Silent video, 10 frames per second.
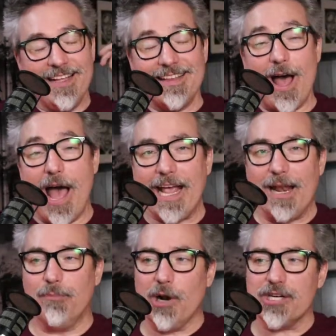Now I got
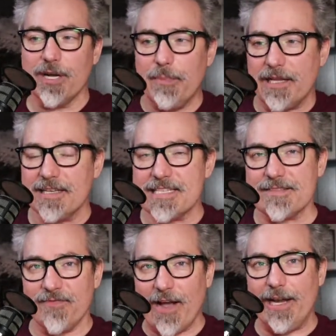to brush up on the
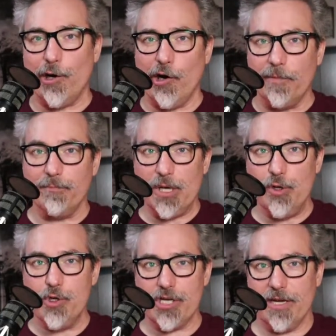finer
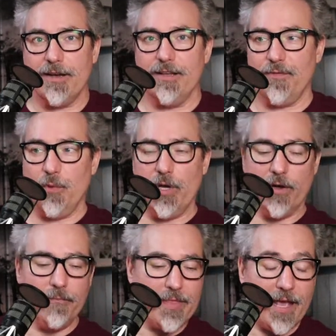minutia, if you will.